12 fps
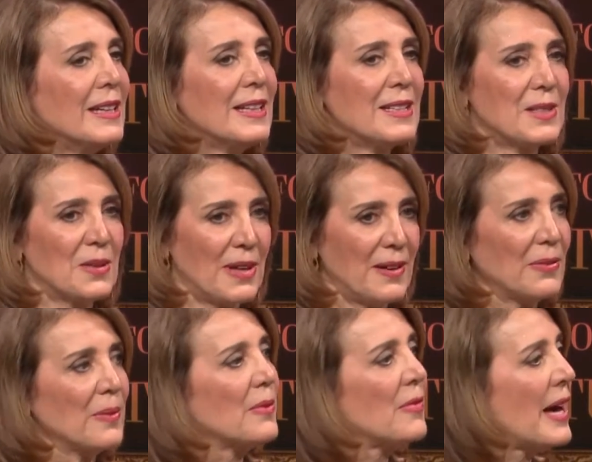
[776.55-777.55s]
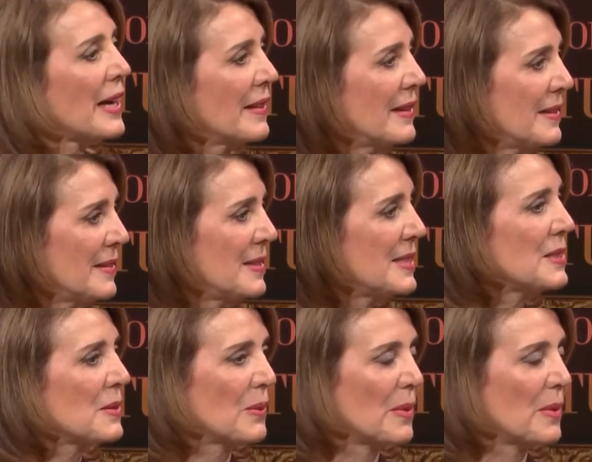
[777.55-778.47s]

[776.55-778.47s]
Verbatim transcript: is derived from the fact that she's a